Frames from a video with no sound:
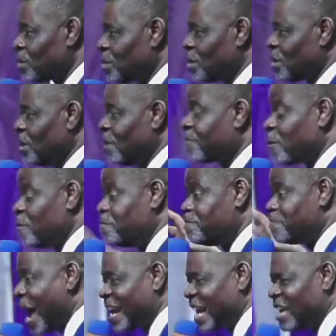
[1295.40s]
If you
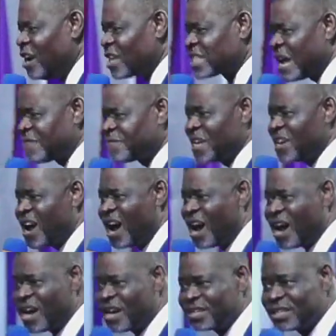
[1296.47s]
bury yourself in
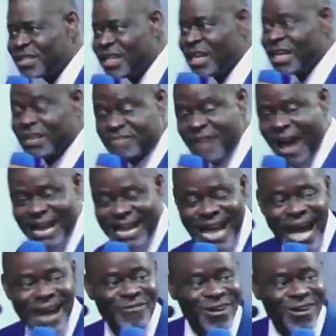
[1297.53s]
God, if that guy was